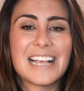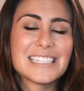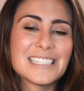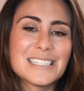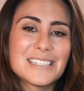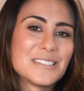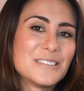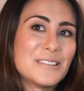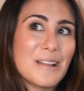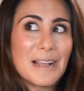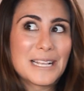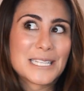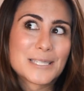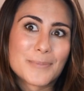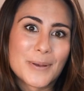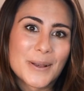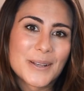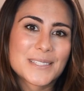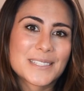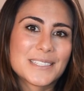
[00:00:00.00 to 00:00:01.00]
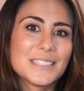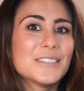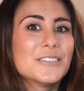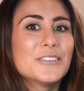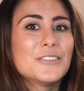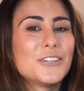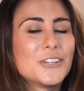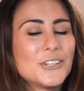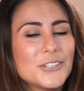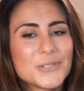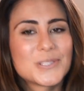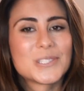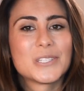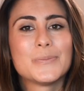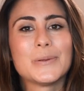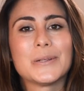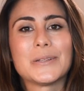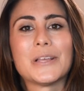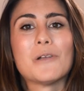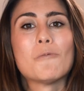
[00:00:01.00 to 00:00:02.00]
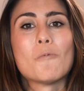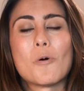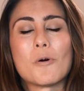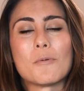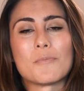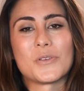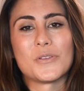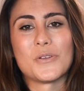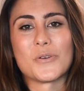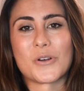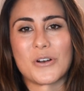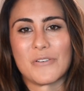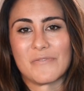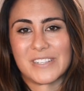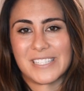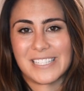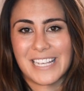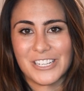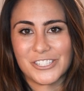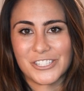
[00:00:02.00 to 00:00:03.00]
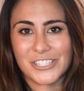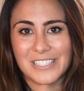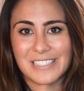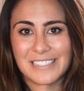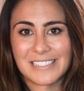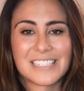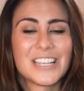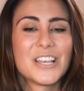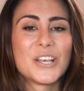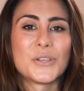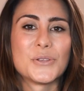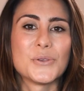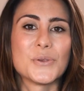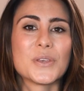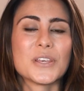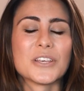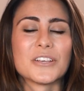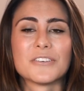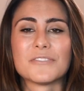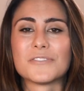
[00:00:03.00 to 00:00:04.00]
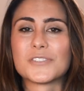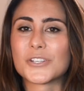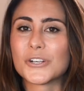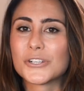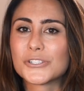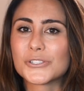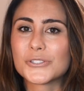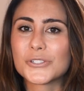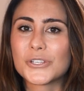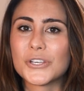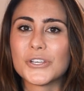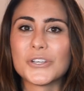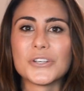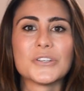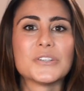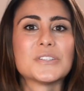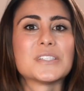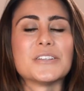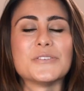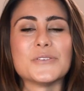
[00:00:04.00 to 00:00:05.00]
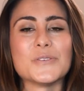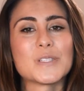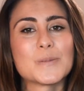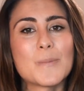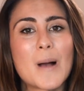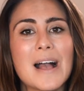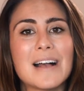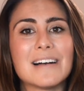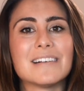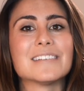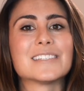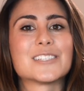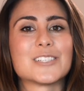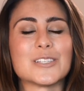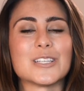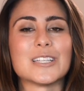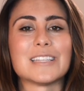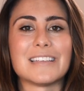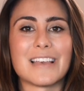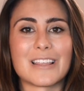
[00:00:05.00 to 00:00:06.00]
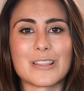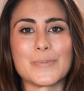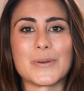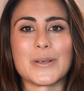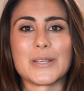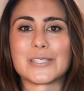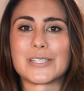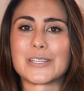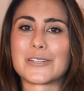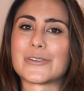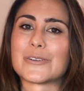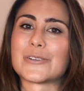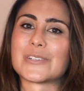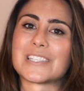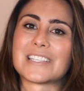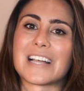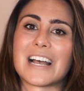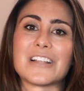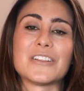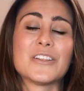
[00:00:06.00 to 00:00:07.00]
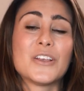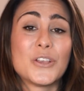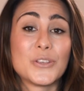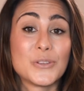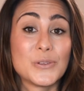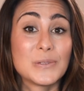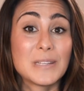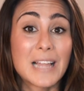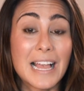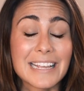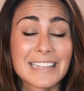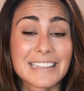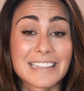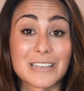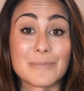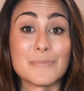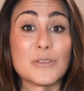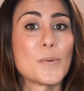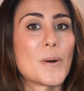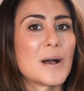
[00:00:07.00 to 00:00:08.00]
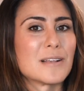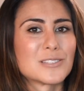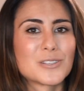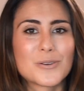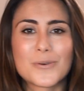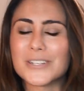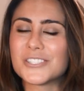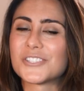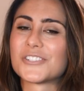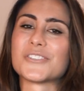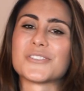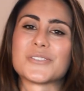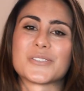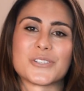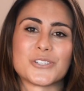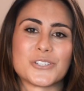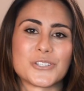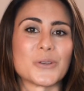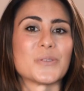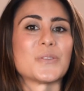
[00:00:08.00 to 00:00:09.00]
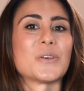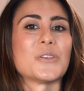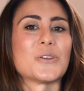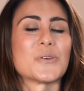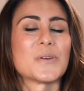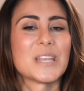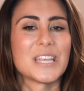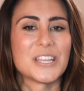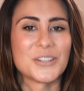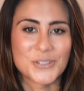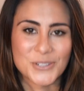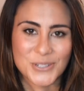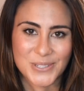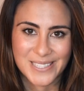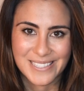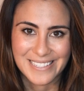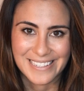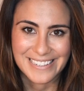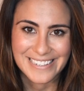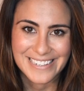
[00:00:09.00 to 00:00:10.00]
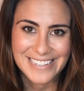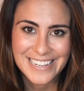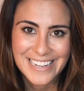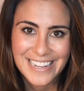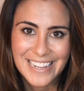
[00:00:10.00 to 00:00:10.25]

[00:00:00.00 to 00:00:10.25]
As a nice person, you're used to building warmth in your conversations. You give social cues and you smile so that the other person knows that you like them. You ask questions to show that you're interested.